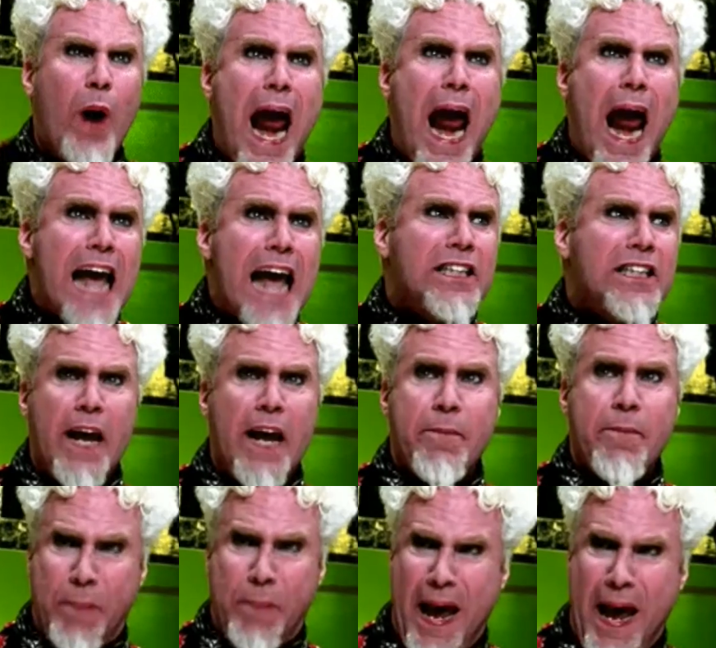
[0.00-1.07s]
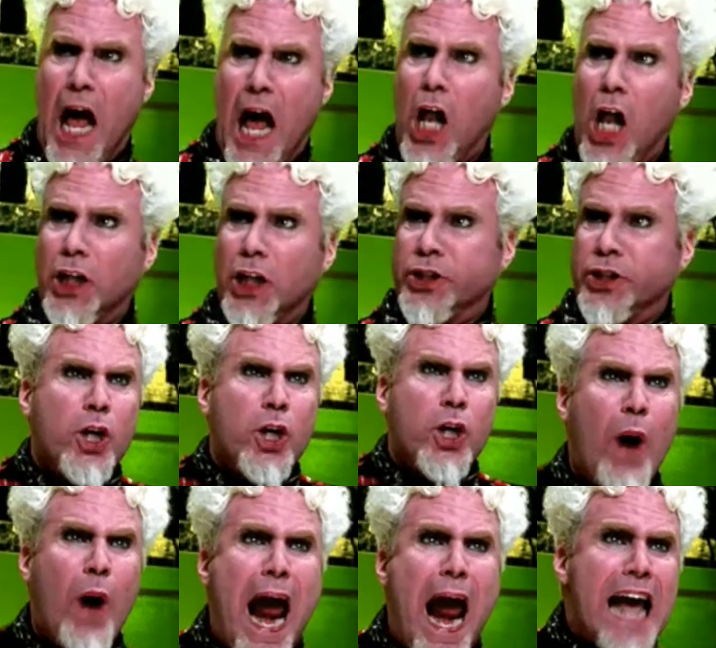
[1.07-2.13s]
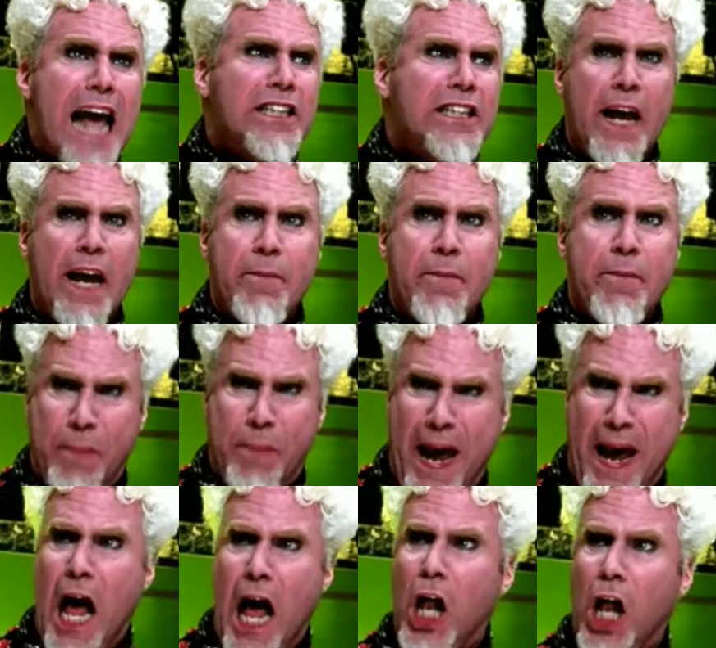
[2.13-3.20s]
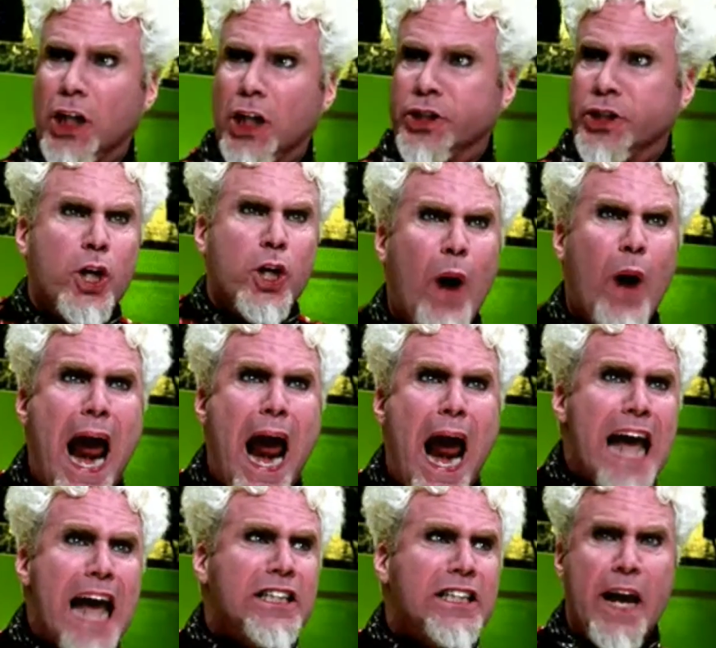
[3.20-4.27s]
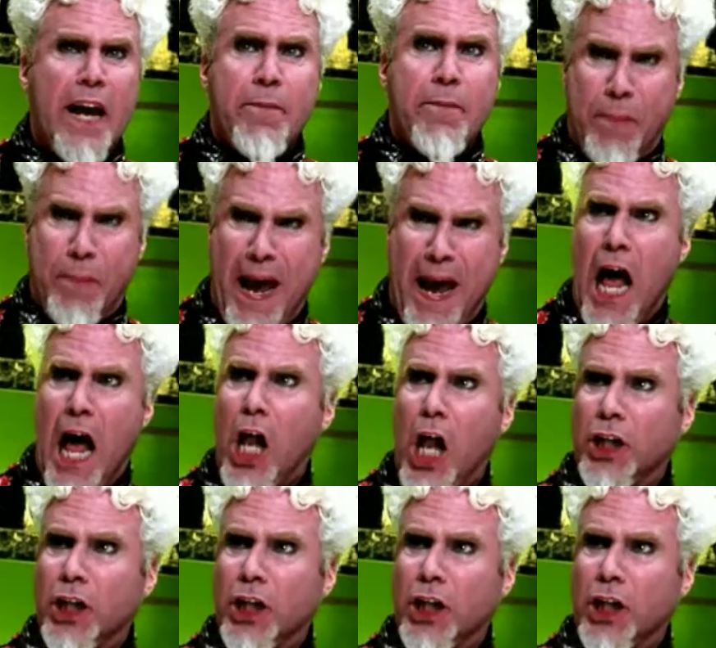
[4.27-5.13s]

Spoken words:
I've received work that was so bad, it made